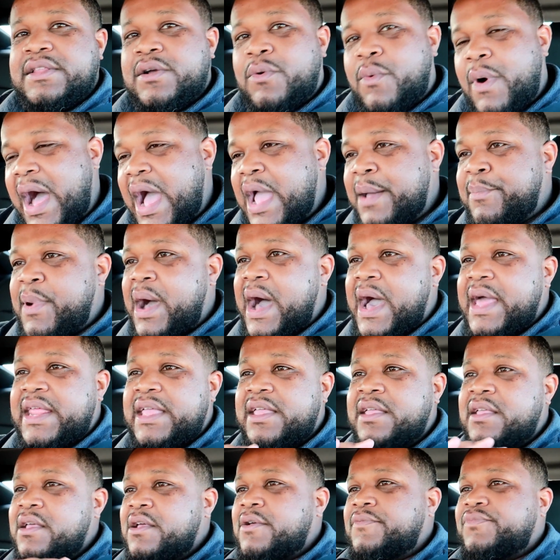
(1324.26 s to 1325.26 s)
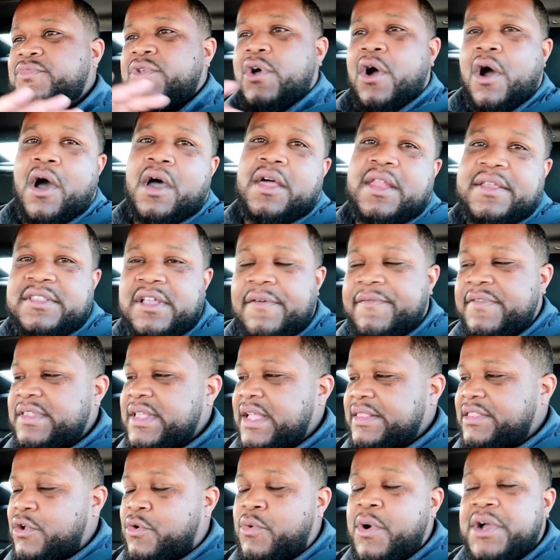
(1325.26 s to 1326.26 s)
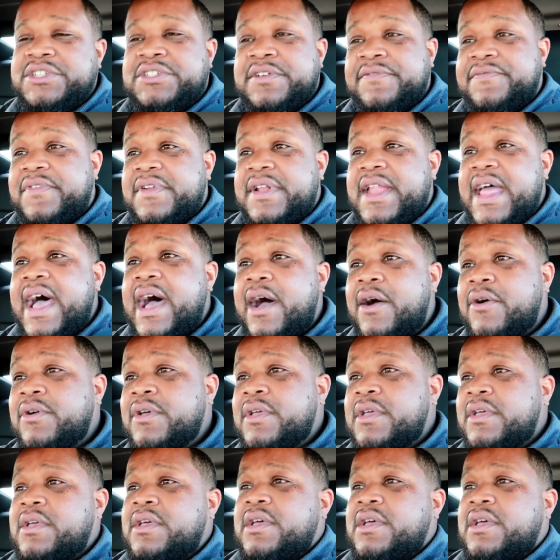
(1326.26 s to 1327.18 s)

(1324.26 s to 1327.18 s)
the wide body, all that stuff is out the question for now.